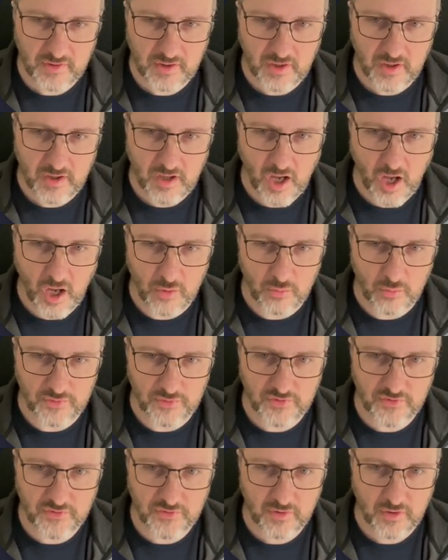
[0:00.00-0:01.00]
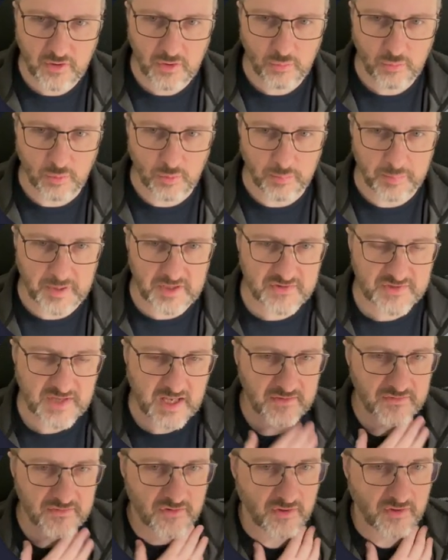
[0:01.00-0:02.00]
host will be set
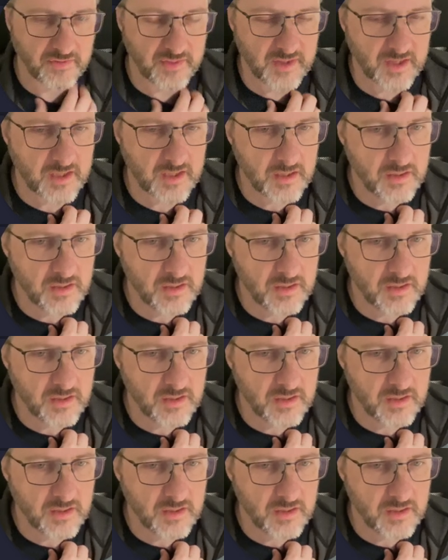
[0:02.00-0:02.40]
to the